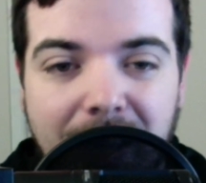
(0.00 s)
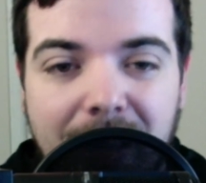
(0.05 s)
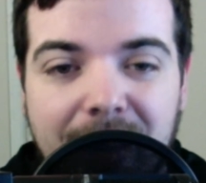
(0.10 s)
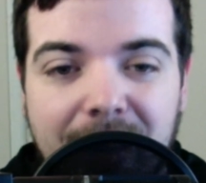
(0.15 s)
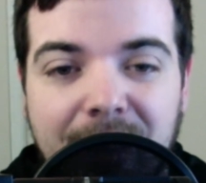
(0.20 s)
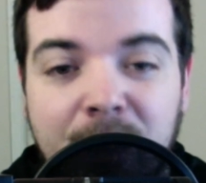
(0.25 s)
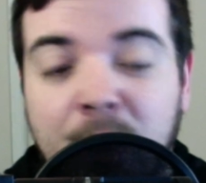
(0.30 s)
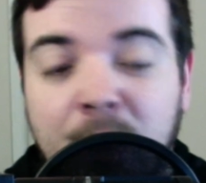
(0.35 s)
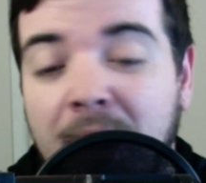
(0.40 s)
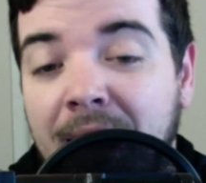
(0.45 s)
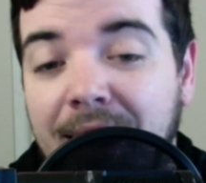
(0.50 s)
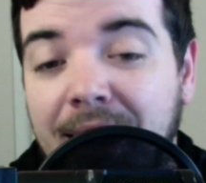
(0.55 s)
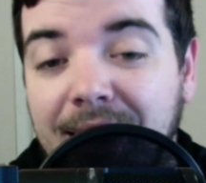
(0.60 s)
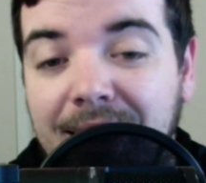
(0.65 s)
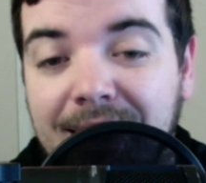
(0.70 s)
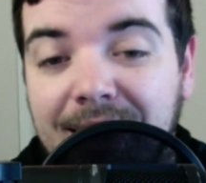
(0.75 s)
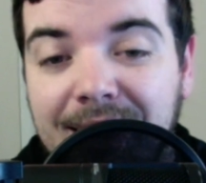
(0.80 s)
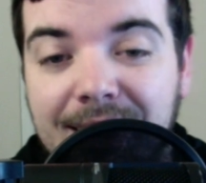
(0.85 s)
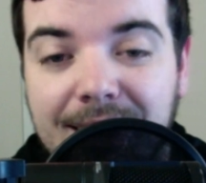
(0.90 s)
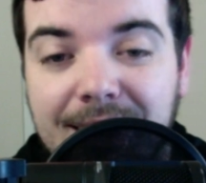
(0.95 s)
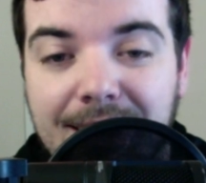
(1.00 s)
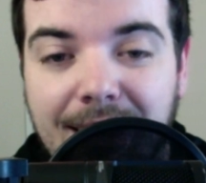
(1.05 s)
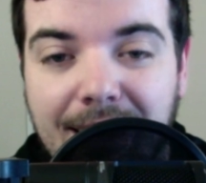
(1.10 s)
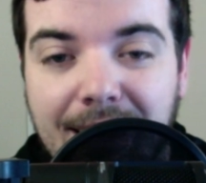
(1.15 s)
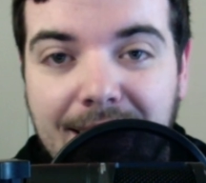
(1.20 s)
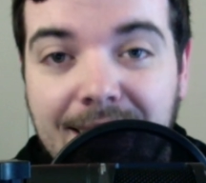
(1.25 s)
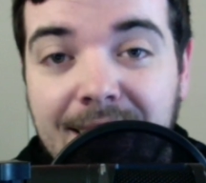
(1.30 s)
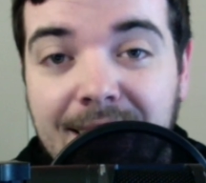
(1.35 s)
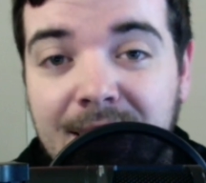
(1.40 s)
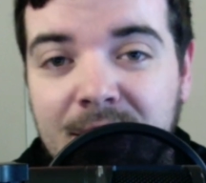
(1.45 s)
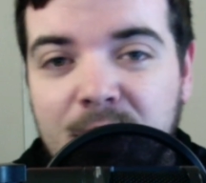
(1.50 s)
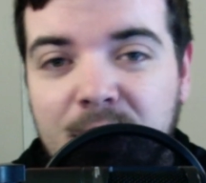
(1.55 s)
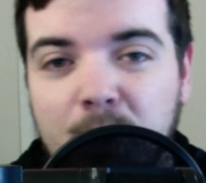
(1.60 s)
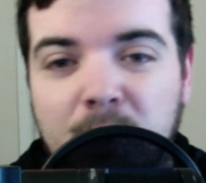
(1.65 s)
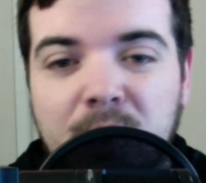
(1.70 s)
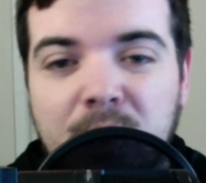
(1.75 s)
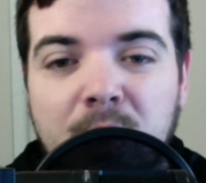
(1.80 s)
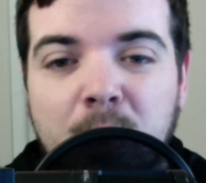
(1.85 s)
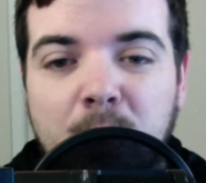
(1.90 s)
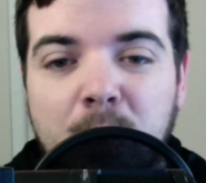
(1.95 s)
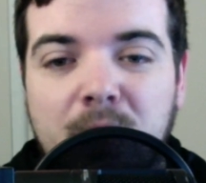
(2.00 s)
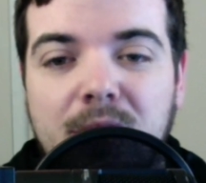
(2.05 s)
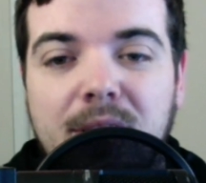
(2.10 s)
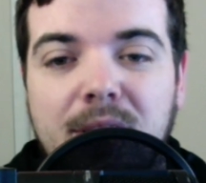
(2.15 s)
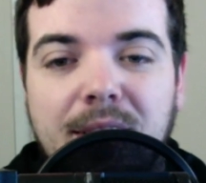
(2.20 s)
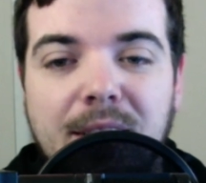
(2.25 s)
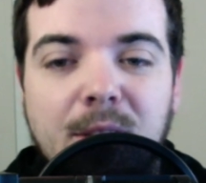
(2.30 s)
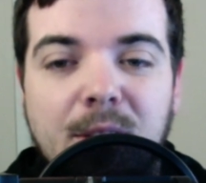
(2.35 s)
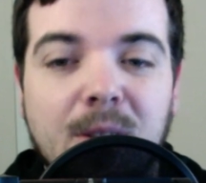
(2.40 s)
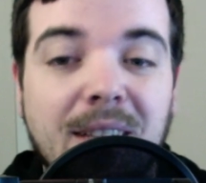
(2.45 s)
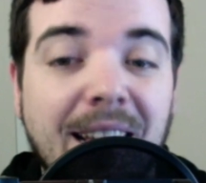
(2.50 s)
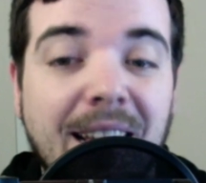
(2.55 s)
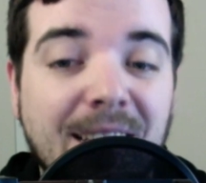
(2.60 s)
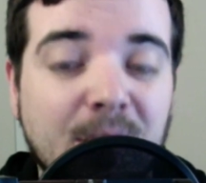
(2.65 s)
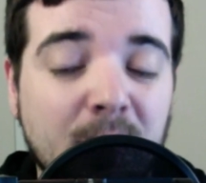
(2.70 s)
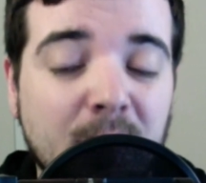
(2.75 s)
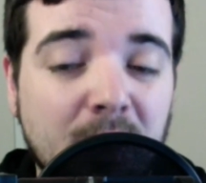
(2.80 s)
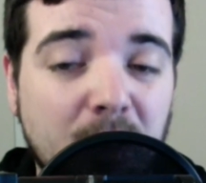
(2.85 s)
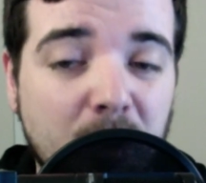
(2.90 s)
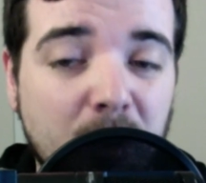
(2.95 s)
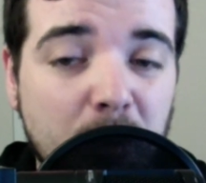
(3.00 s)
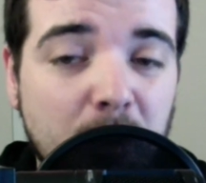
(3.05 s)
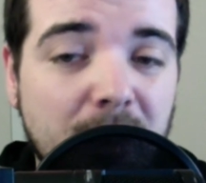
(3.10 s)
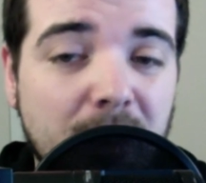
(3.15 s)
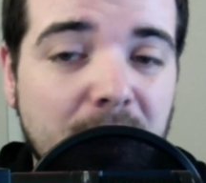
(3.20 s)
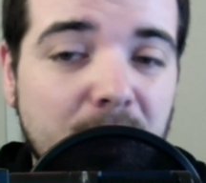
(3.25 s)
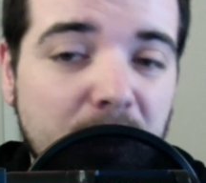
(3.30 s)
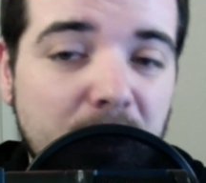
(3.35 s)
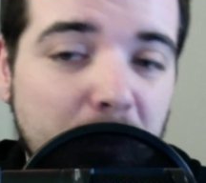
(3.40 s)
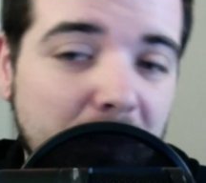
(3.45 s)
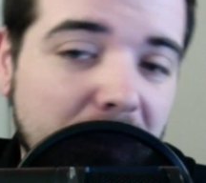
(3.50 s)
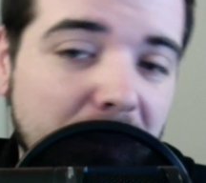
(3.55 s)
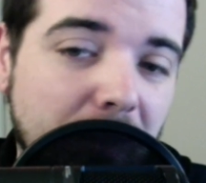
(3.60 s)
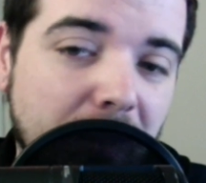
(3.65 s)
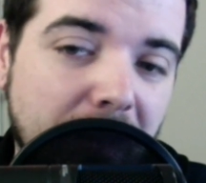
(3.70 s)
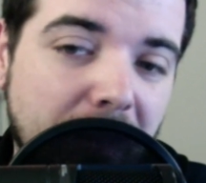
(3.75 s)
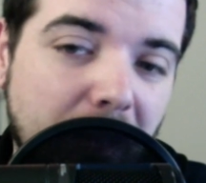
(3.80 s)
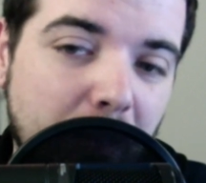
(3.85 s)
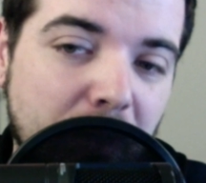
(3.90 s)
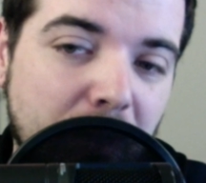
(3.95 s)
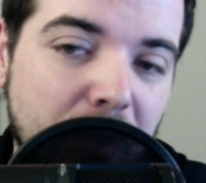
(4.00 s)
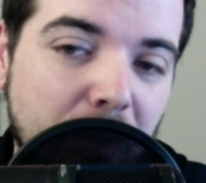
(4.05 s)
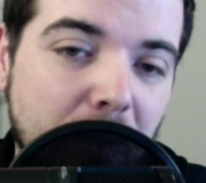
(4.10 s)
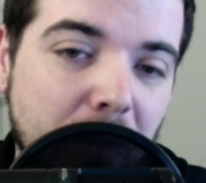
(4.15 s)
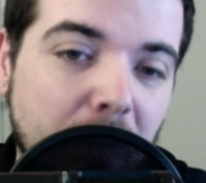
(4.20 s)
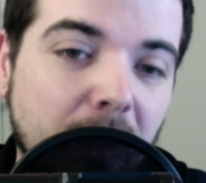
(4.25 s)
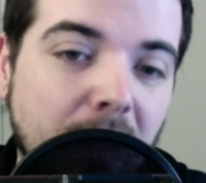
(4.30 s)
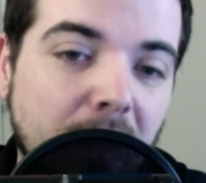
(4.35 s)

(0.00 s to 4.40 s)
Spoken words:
Then you'll add any ideas or notes that you'd like to include in your specific episode.